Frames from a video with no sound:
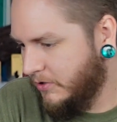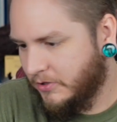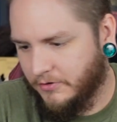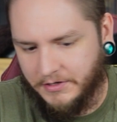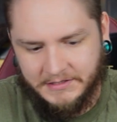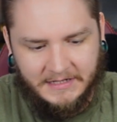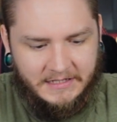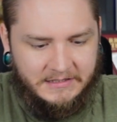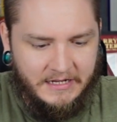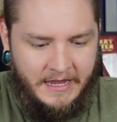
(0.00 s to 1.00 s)
Curious
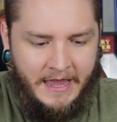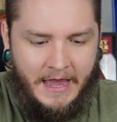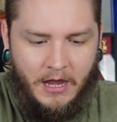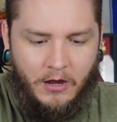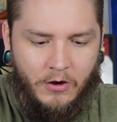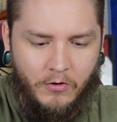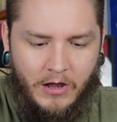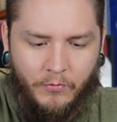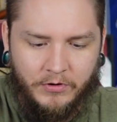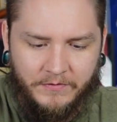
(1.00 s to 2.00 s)
as to how, I
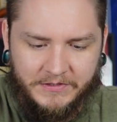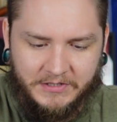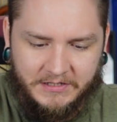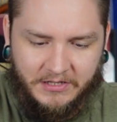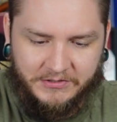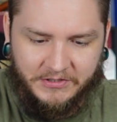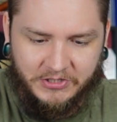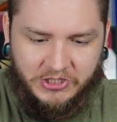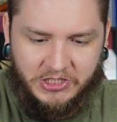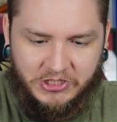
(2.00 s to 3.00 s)
wonder if it's going to tell us on the
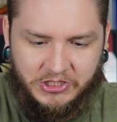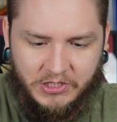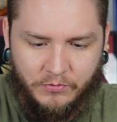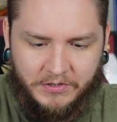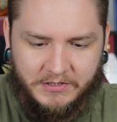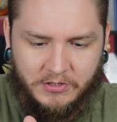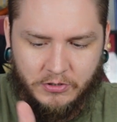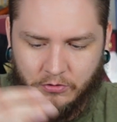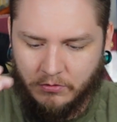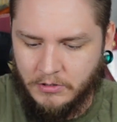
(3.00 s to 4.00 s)
cheat sheet what to
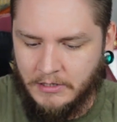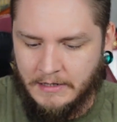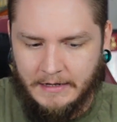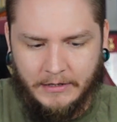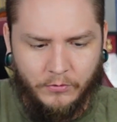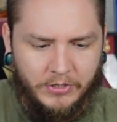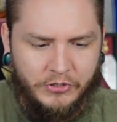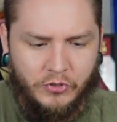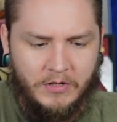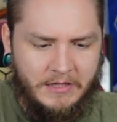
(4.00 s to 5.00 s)
do. I don't want to
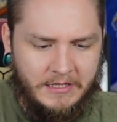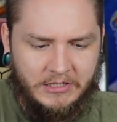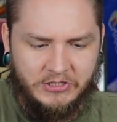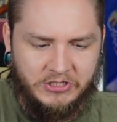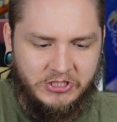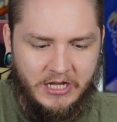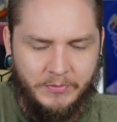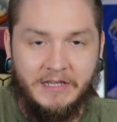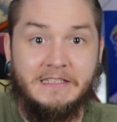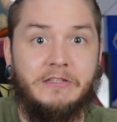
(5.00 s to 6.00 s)
do anything just yet
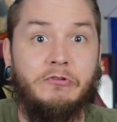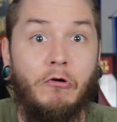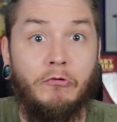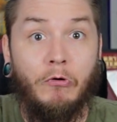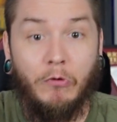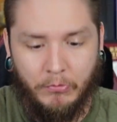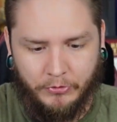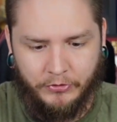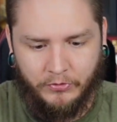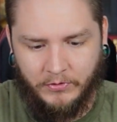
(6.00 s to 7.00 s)
because I don't know what we're
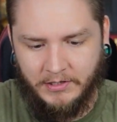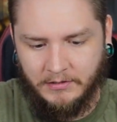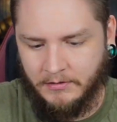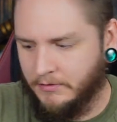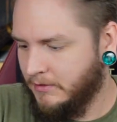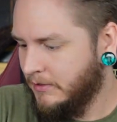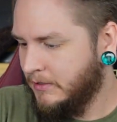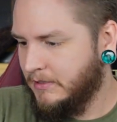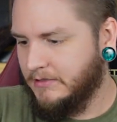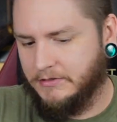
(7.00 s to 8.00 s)
doing.
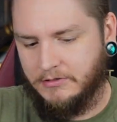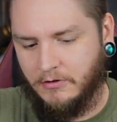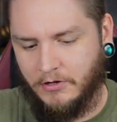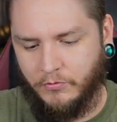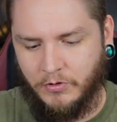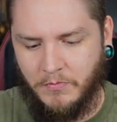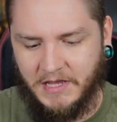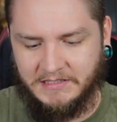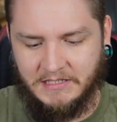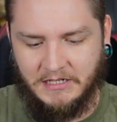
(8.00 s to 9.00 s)
So I don't want to
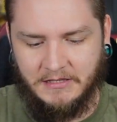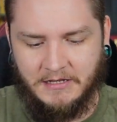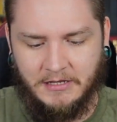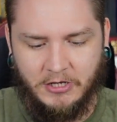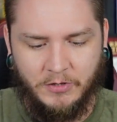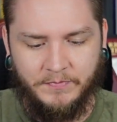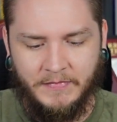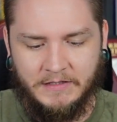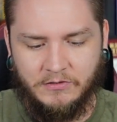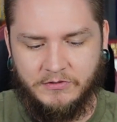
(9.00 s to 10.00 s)
mess anything up.
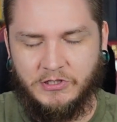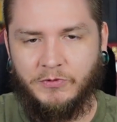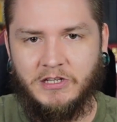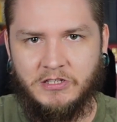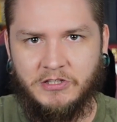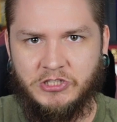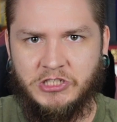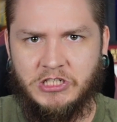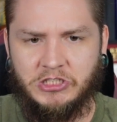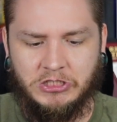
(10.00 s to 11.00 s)
So until we get to the
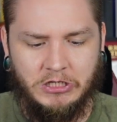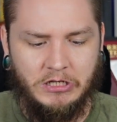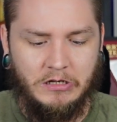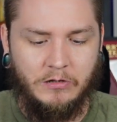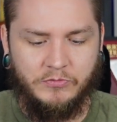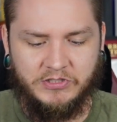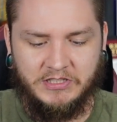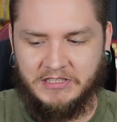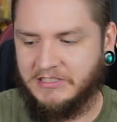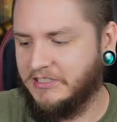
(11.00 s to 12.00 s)
cheat sheet, I'm just
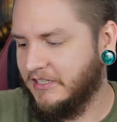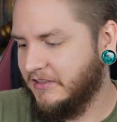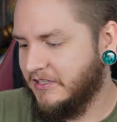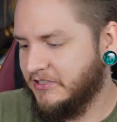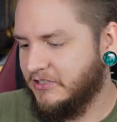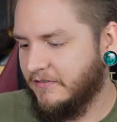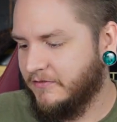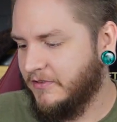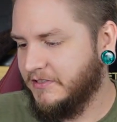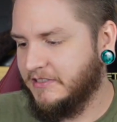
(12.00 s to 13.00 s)
going to set this stuff
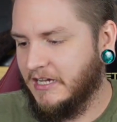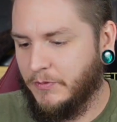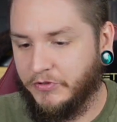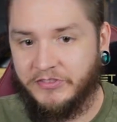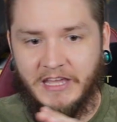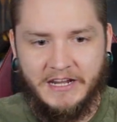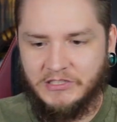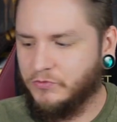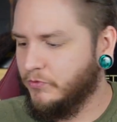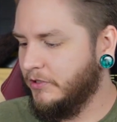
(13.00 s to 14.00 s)
to the side. But that
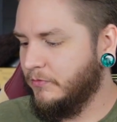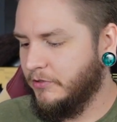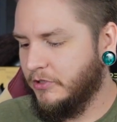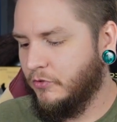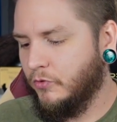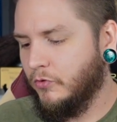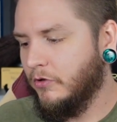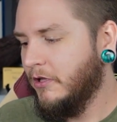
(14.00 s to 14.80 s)
is really, really cool.